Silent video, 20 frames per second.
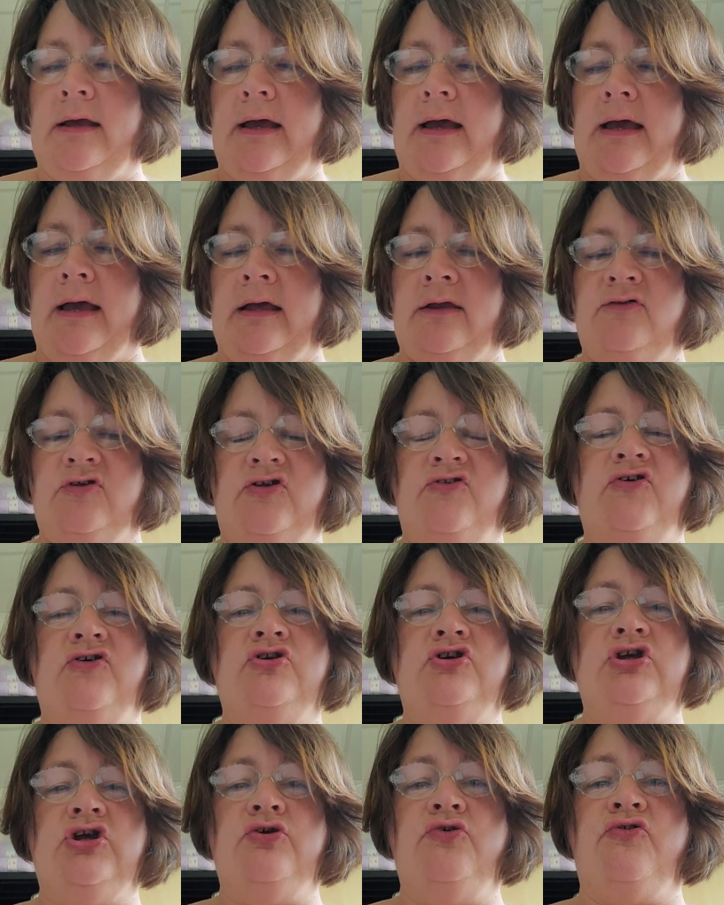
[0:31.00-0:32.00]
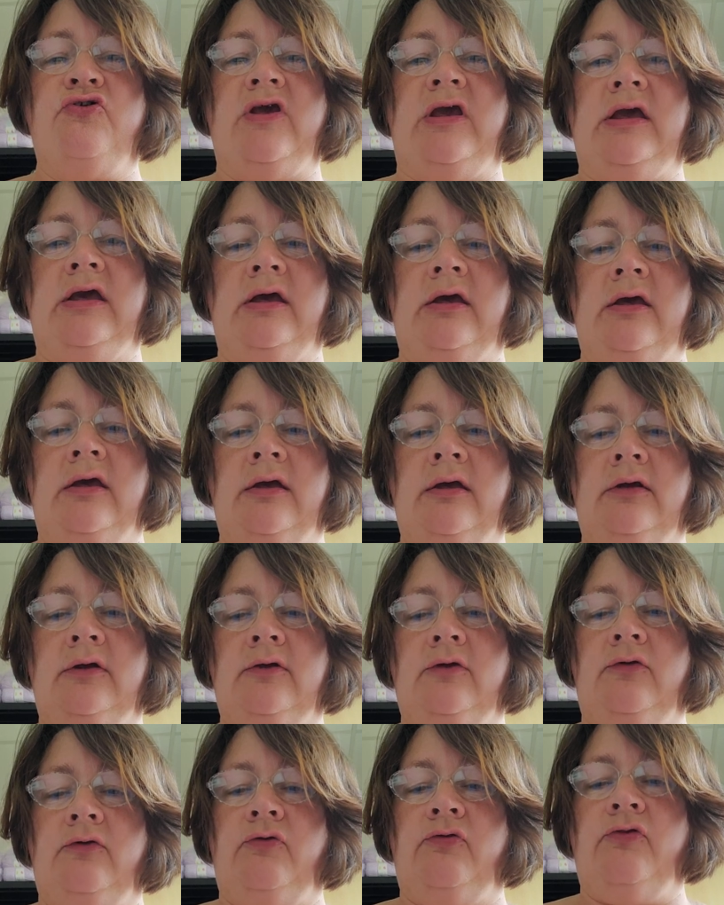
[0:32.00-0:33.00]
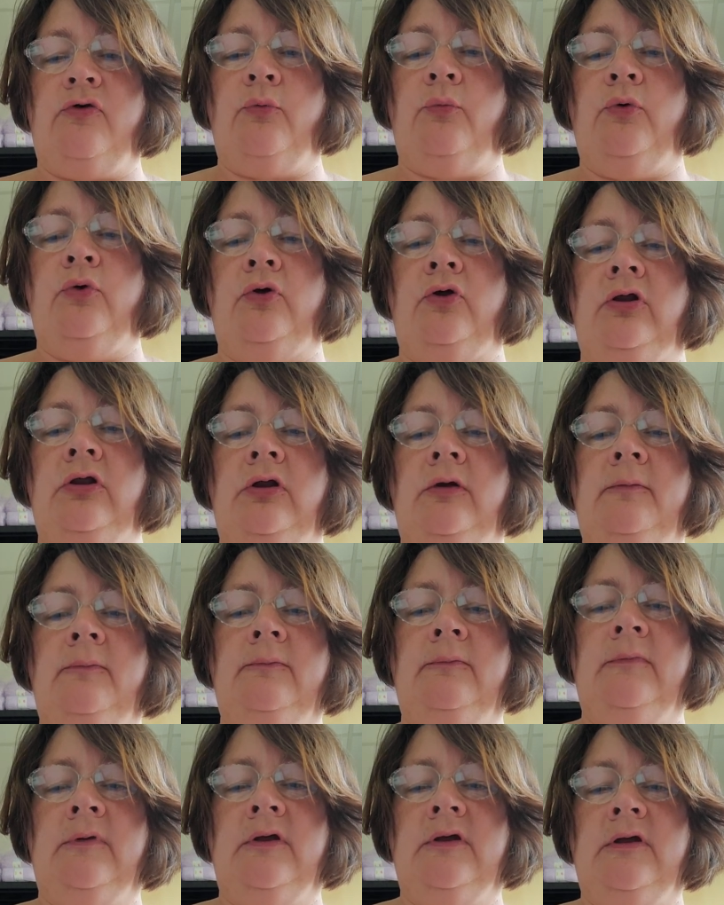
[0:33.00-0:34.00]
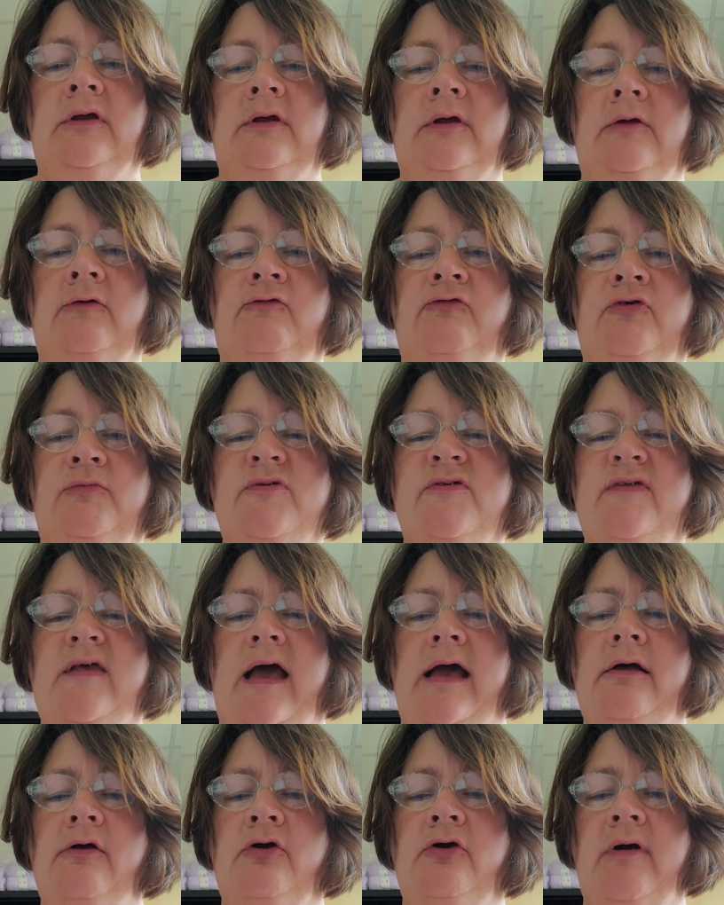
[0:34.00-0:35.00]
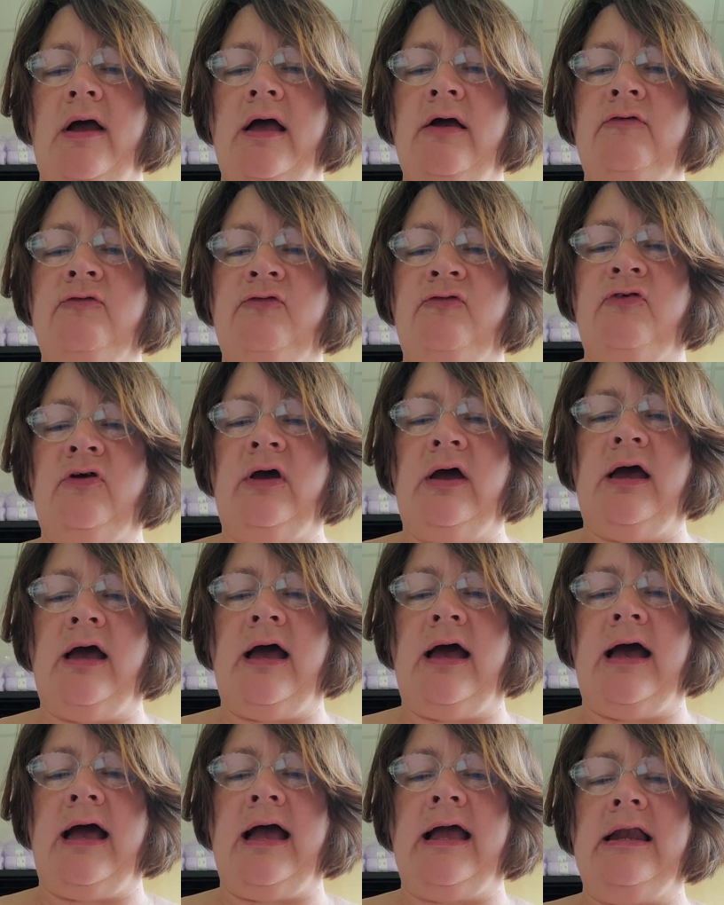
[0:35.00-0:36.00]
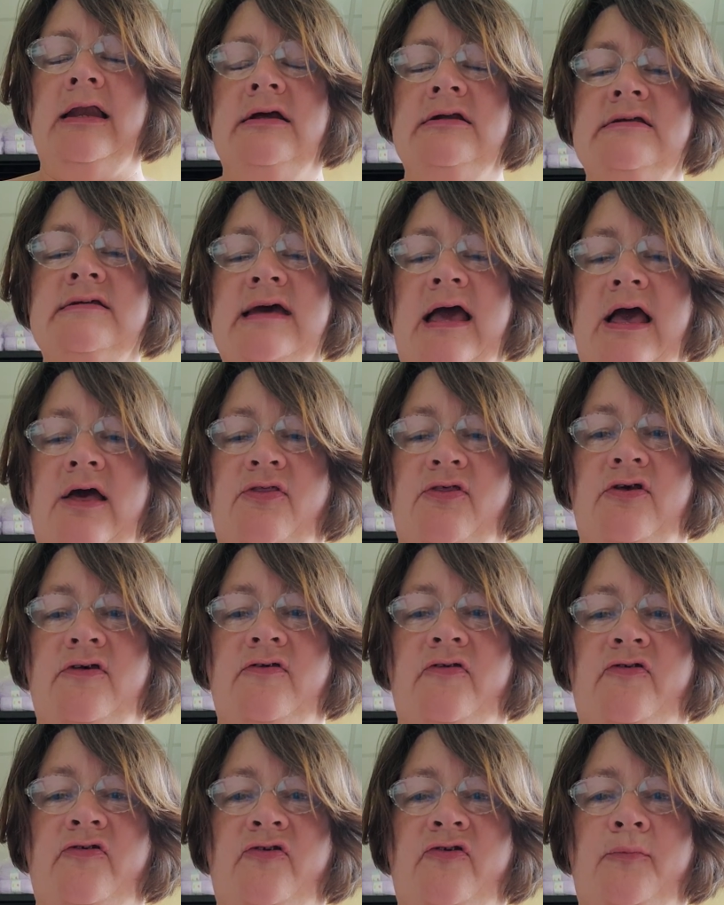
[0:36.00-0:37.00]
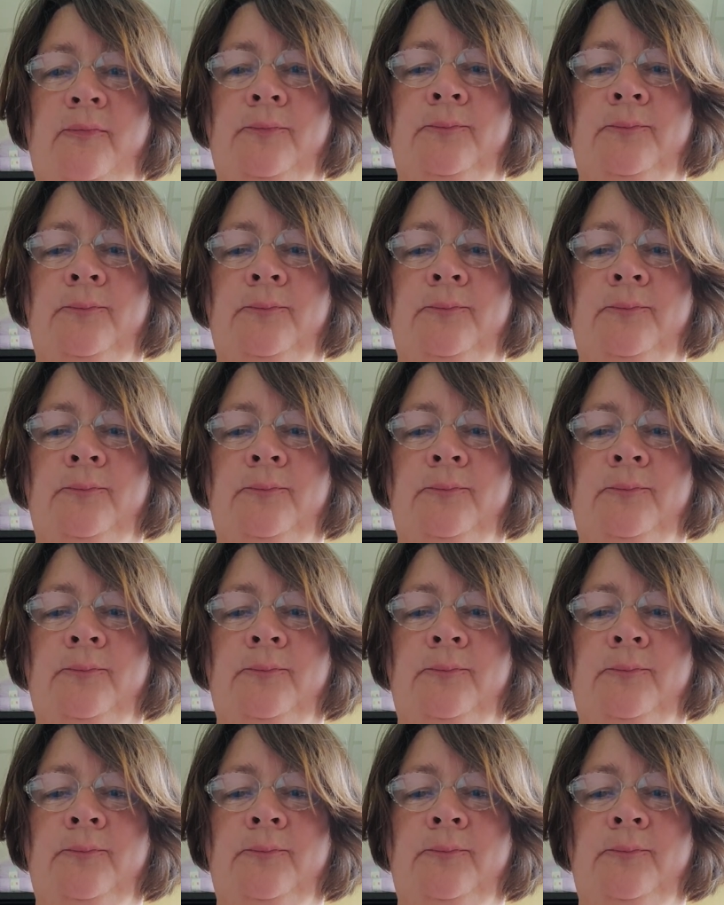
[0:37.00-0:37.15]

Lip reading: and it is using the wool from Stylecraft Highland Heathers,